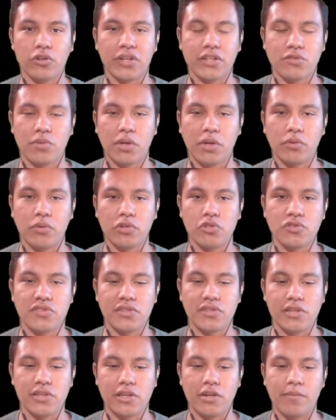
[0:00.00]
That's why when you
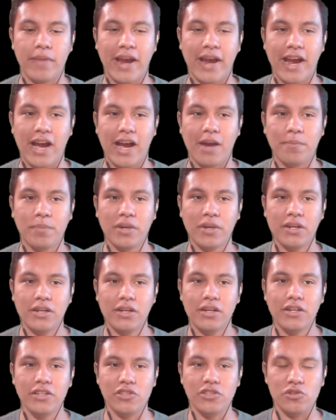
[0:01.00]
see a map,
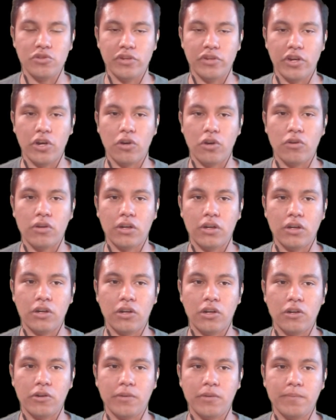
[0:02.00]

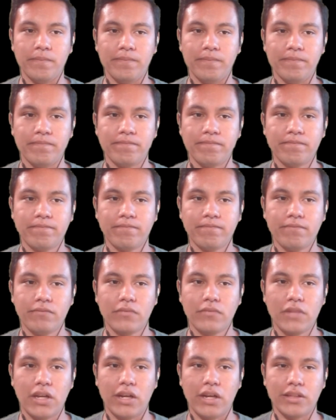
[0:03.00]
I
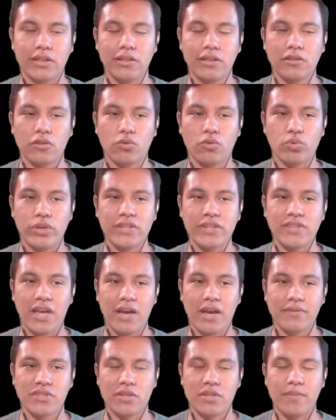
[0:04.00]
think the Greeks
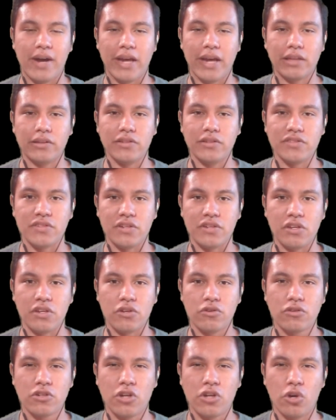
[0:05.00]
have some islands
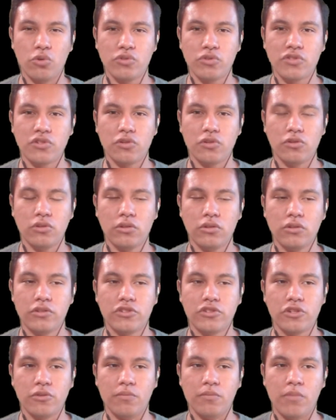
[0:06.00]
near coastal
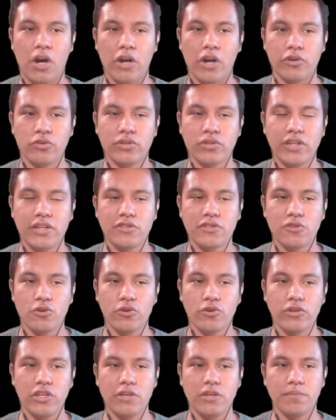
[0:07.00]
modern day
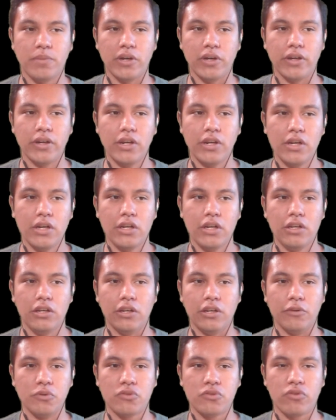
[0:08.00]
Turkey, but
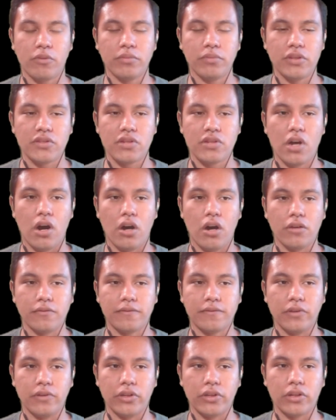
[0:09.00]
it was from this
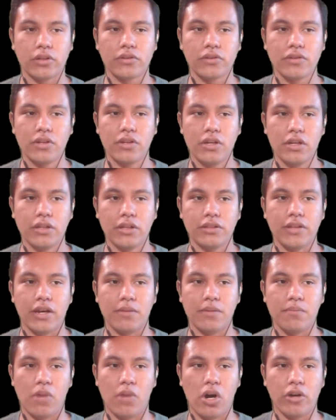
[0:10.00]
conflict
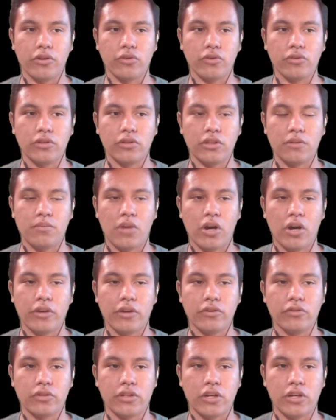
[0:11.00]
that the
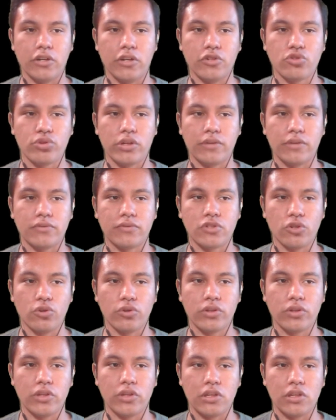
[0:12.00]
modern country of
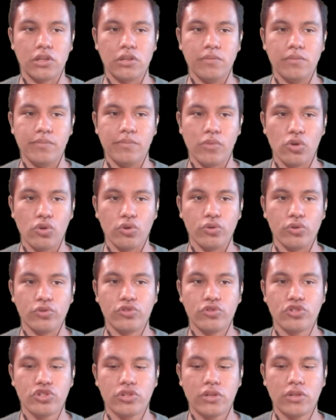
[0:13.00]
Turkey
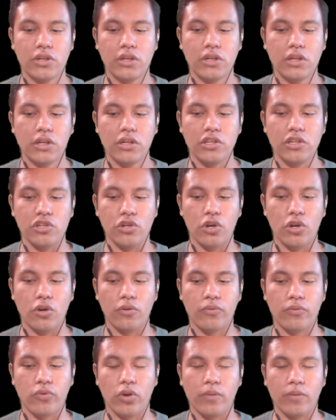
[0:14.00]
emerged.
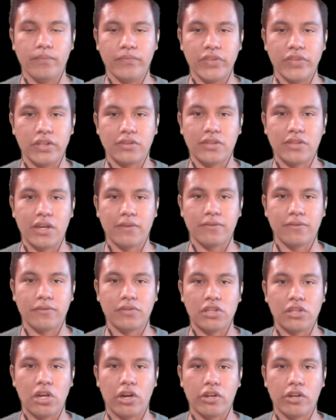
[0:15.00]
From the death of
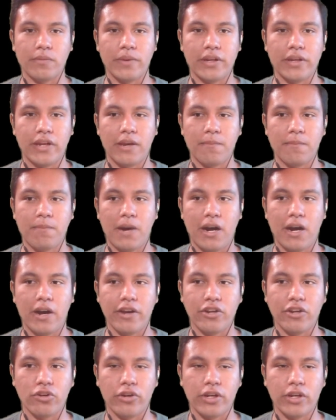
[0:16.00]
the Ottoman
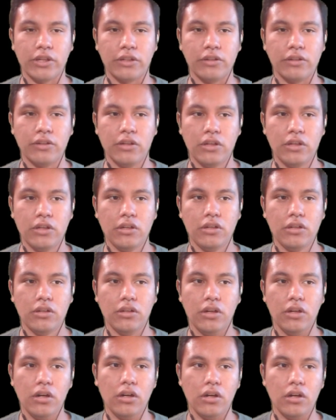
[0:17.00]
Empire and
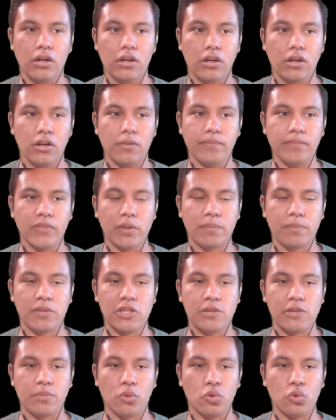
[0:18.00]
the
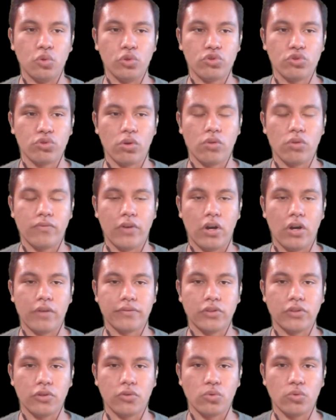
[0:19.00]
people who drove
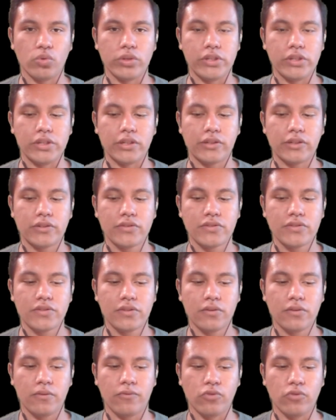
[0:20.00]
off the
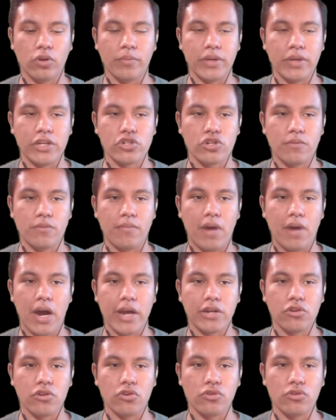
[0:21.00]
Greeks from Asia
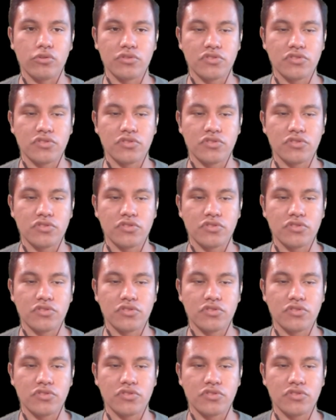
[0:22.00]
Minor.